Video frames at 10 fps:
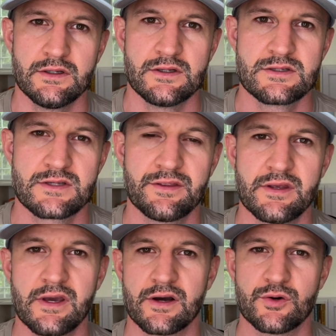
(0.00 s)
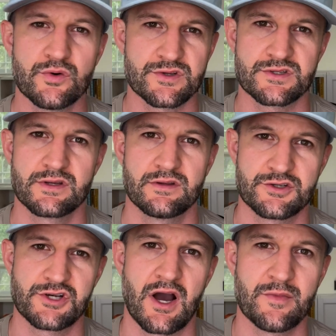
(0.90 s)
Cynthia, who was the
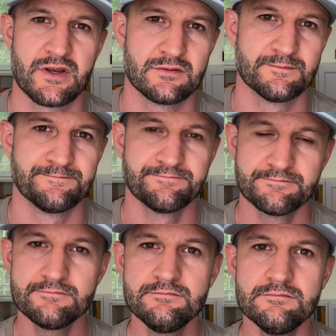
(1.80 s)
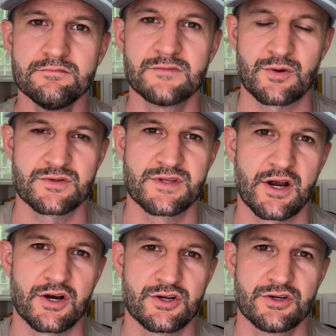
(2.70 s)
shaman that was
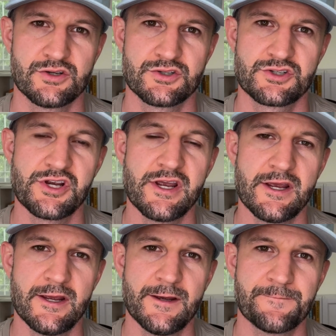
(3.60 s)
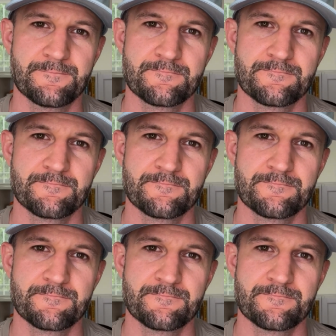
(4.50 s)
there, she